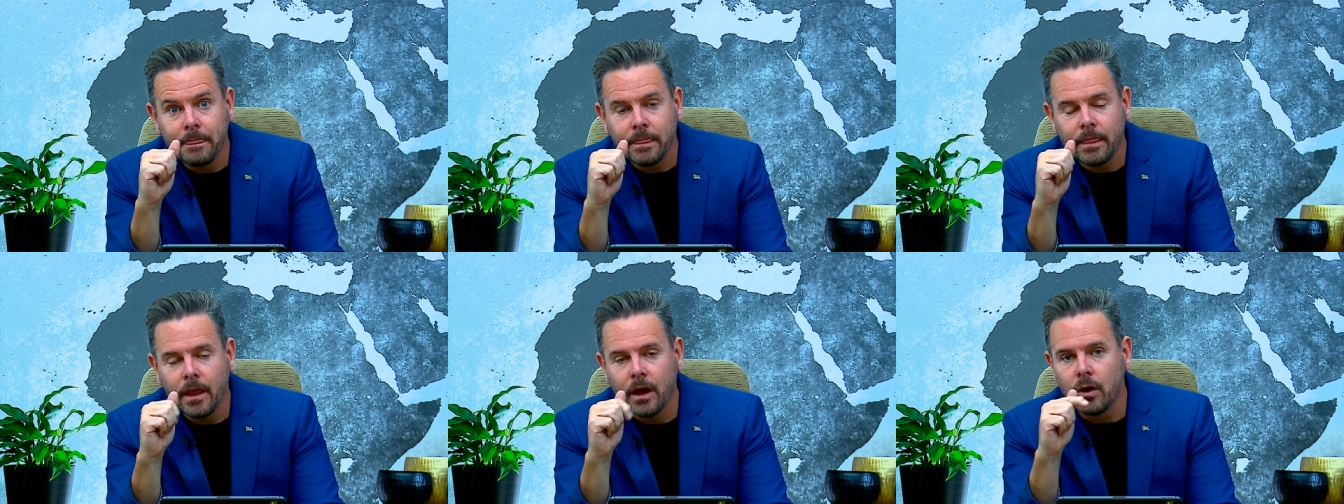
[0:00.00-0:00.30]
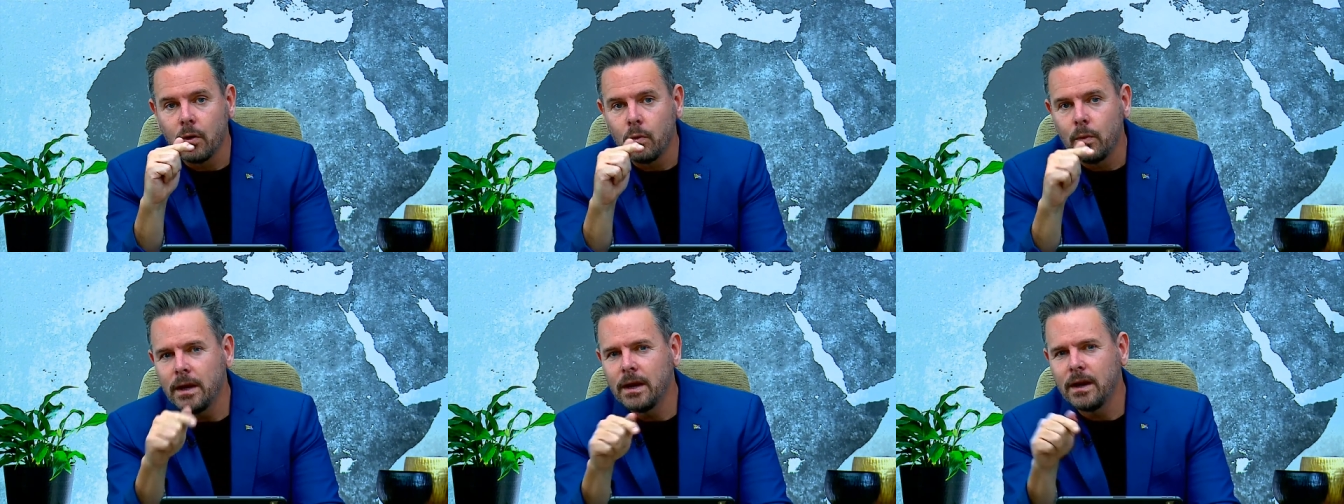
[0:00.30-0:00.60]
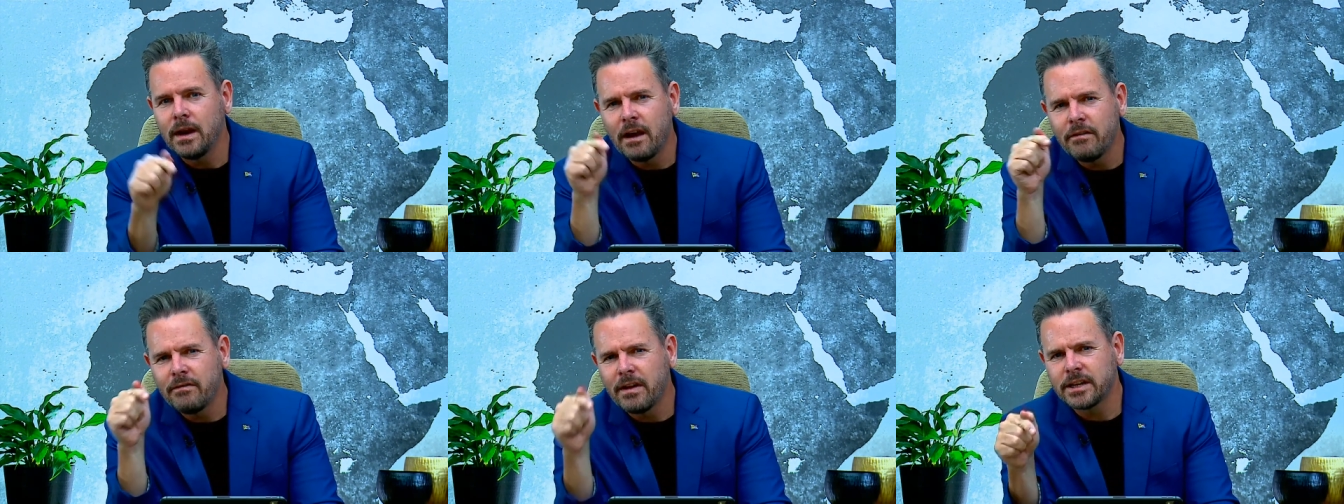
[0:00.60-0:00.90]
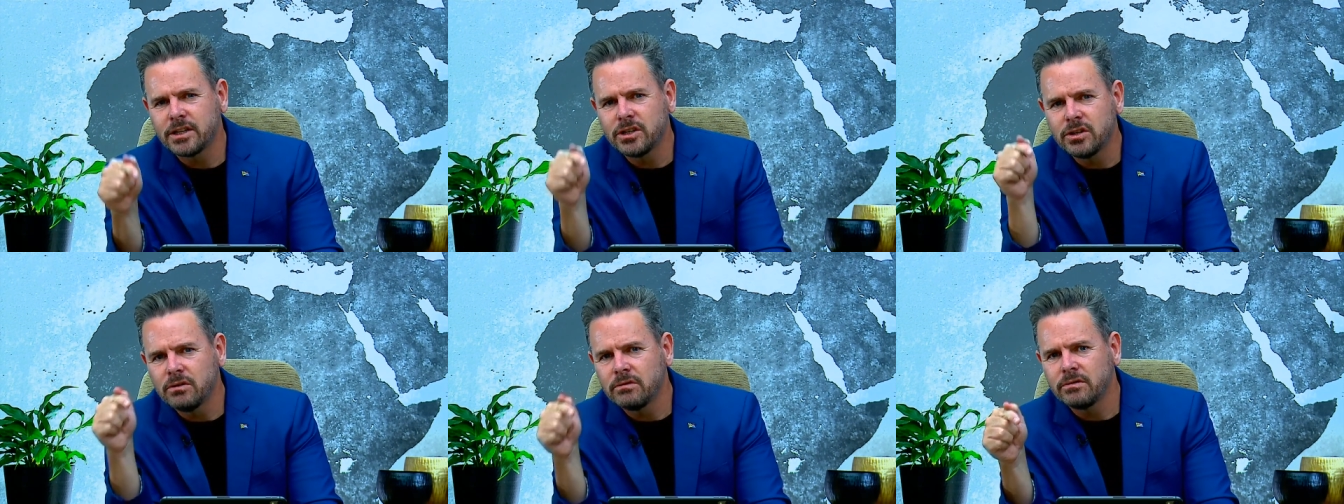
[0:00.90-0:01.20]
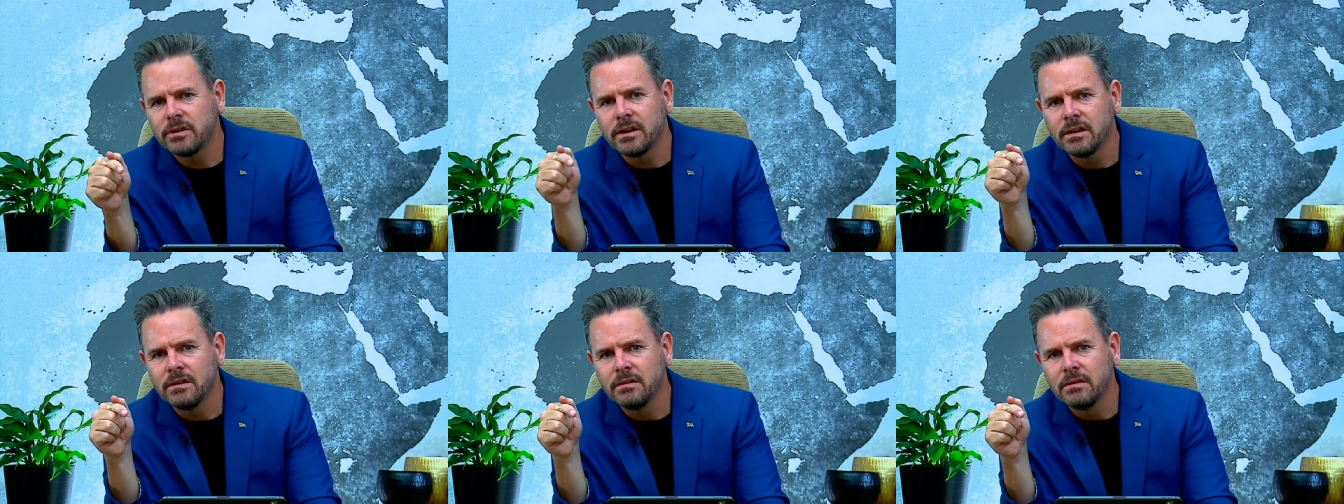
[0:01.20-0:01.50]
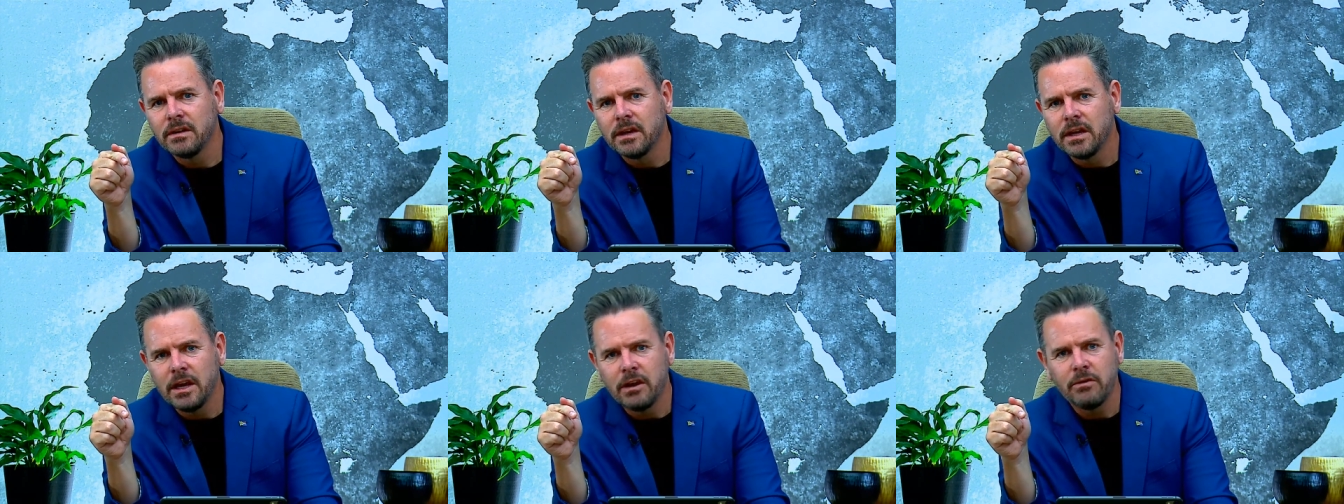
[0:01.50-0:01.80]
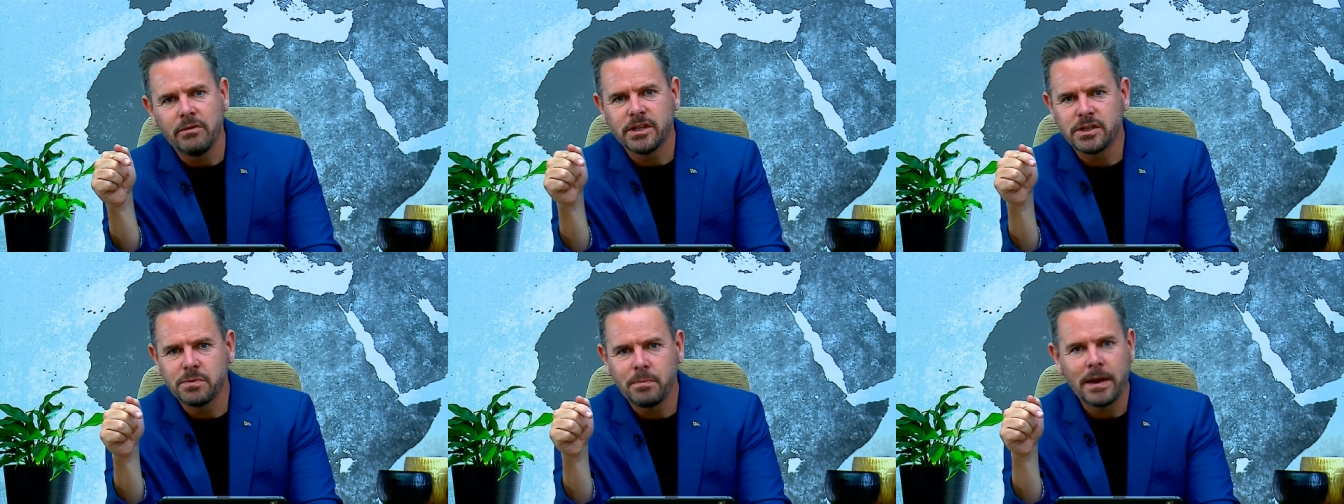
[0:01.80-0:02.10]
No, we love our children,
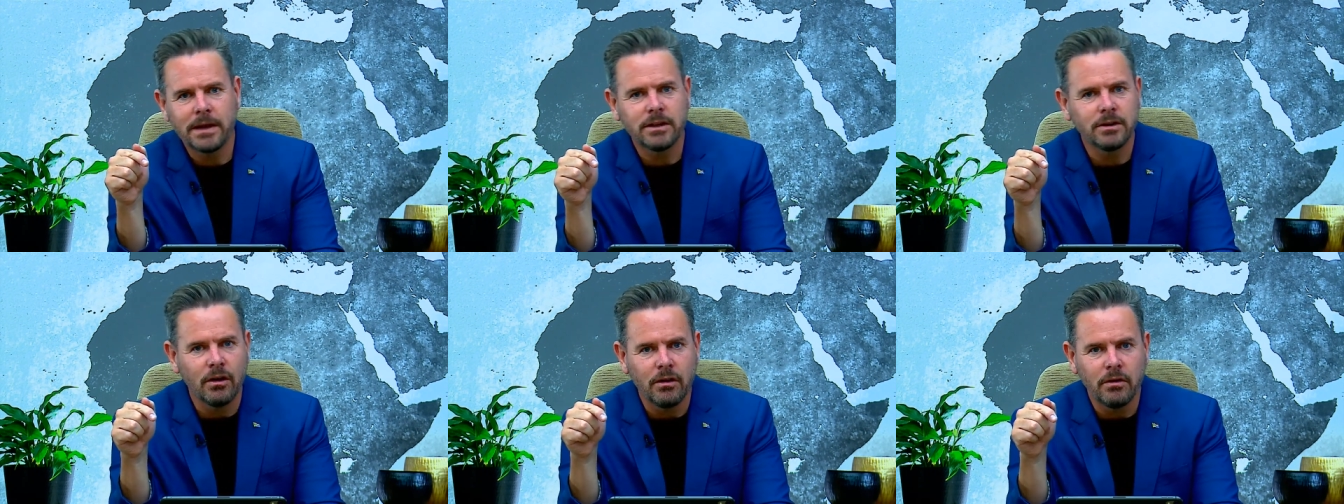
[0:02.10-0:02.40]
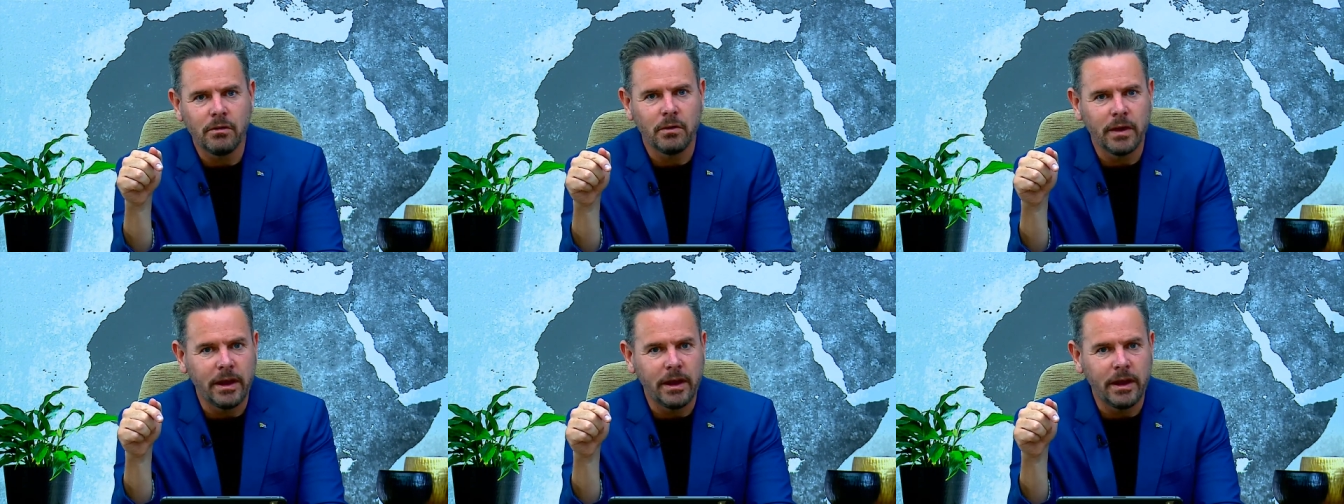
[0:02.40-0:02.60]
irrespective,